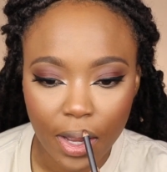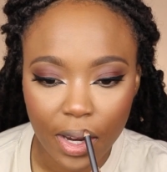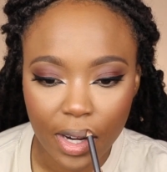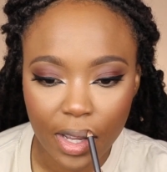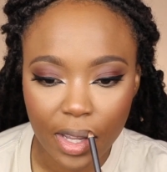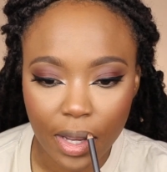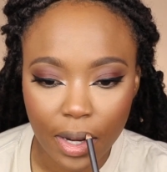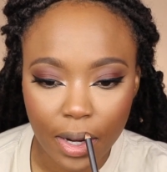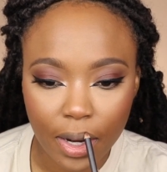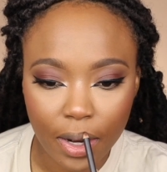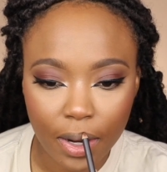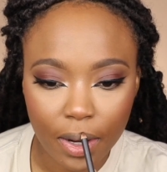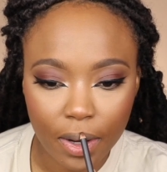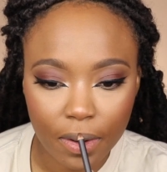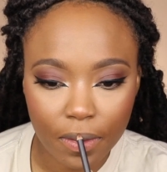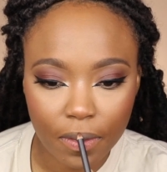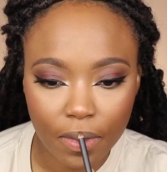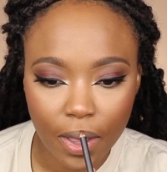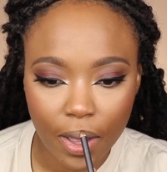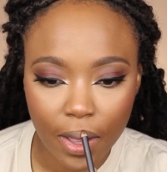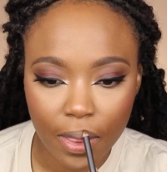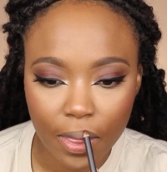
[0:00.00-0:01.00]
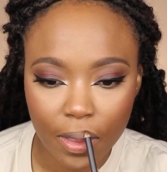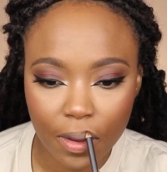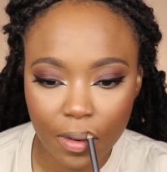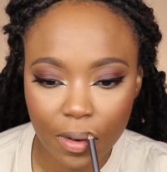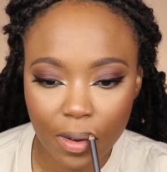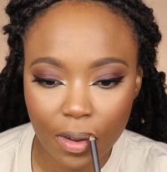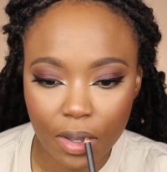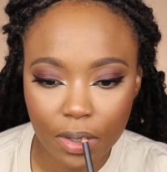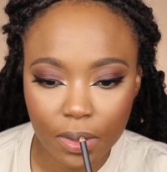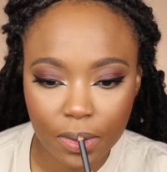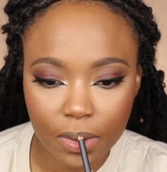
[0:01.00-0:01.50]
I didn't get any of that.
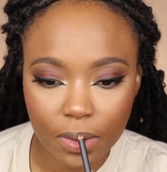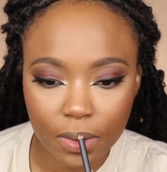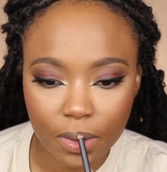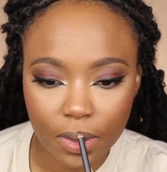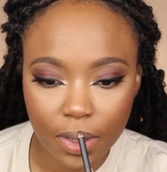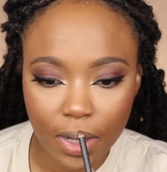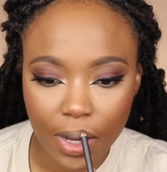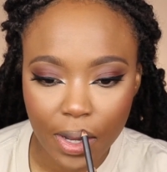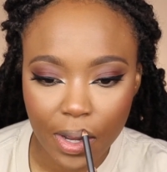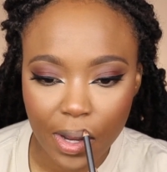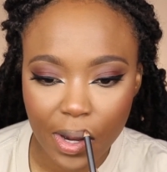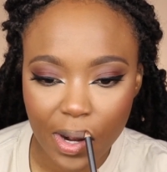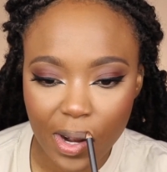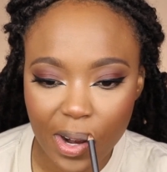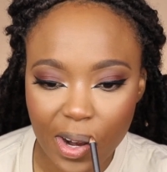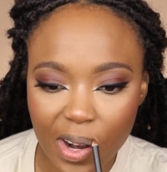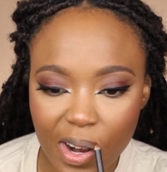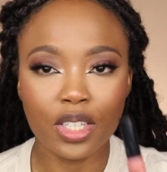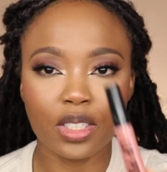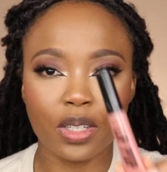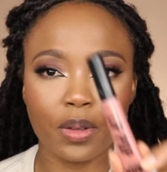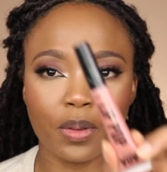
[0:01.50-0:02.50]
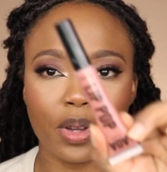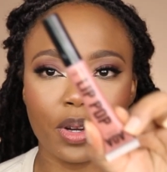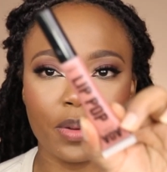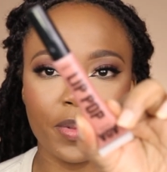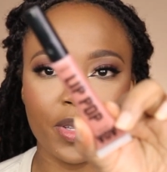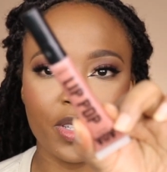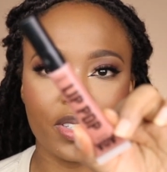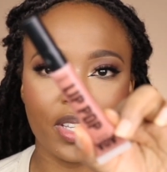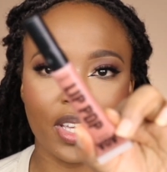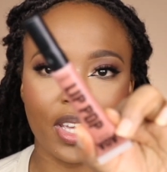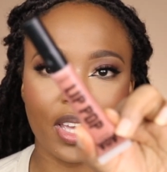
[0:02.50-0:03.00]
They're all sold out. So I'm gonna be
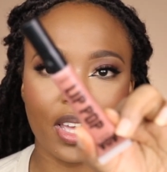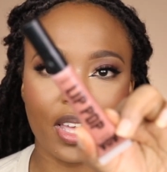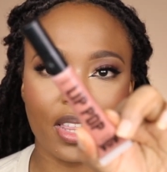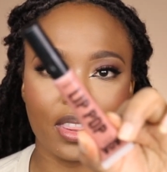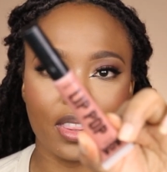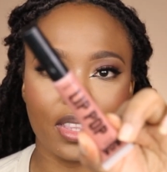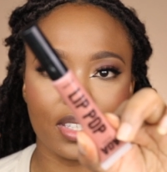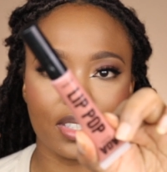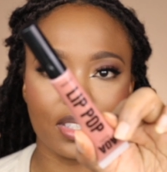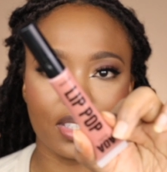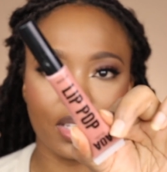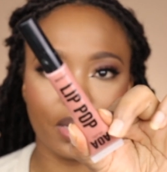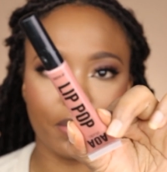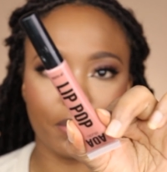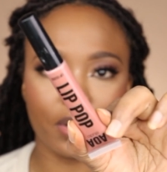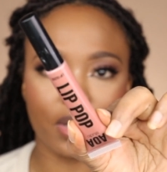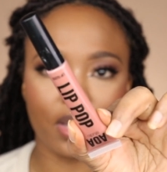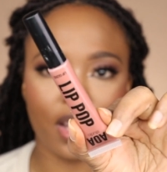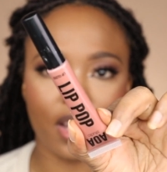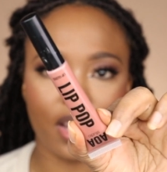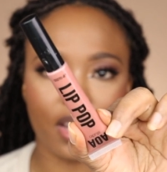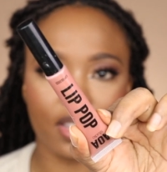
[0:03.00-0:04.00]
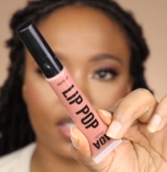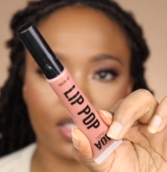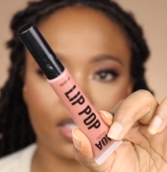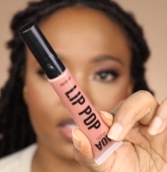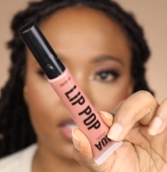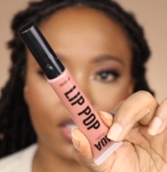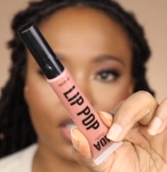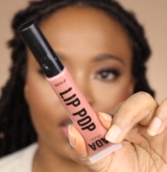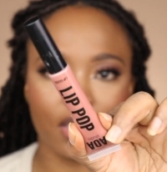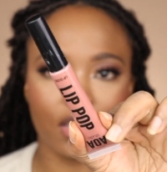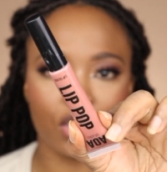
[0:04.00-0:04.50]
using this lip
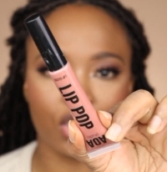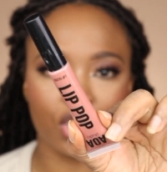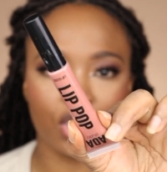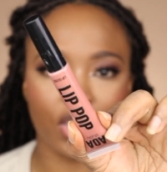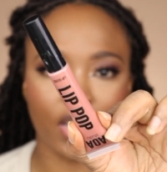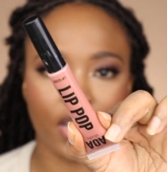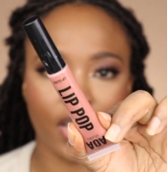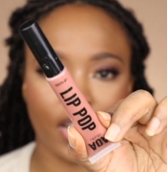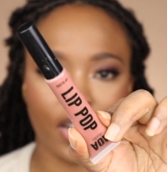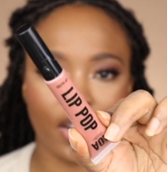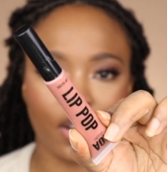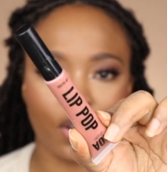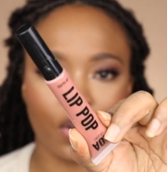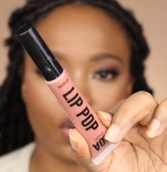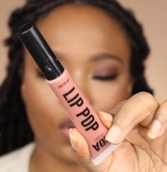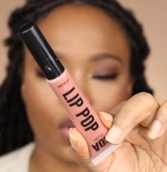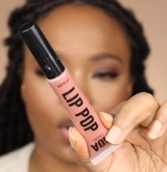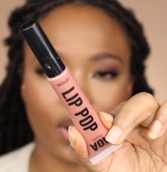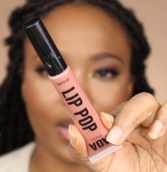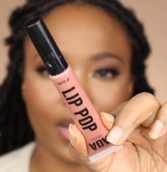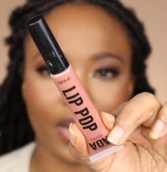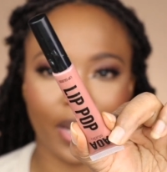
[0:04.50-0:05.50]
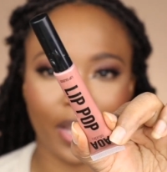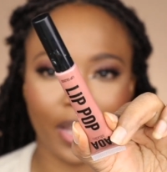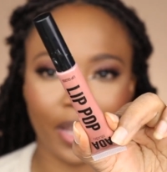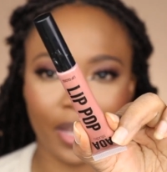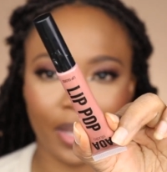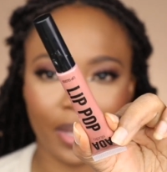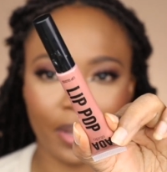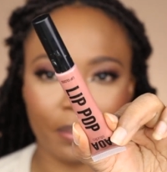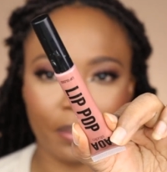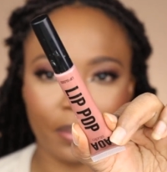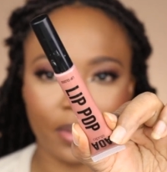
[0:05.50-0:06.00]
gloss in the shade or
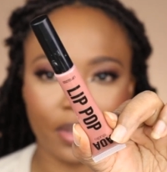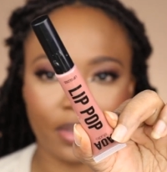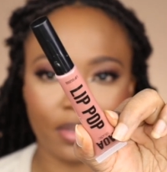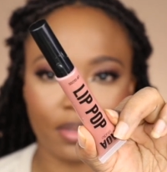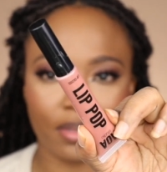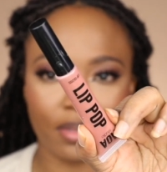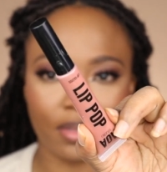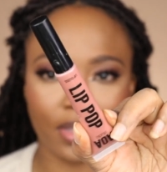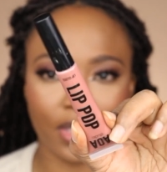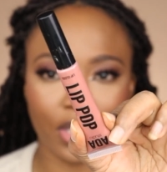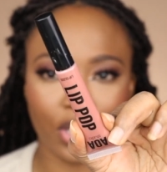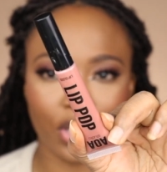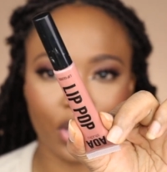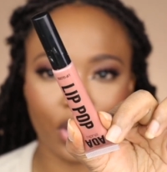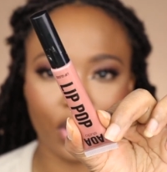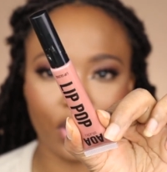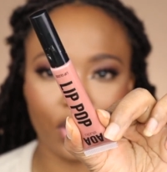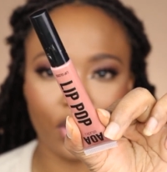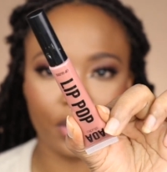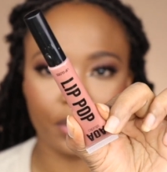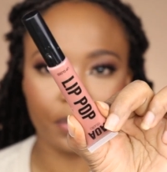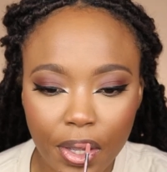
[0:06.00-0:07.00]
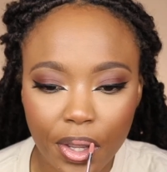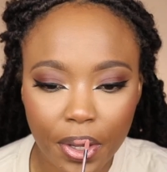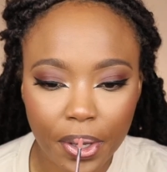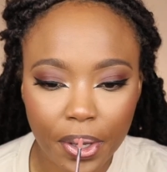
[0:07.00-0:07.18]
name City Girl.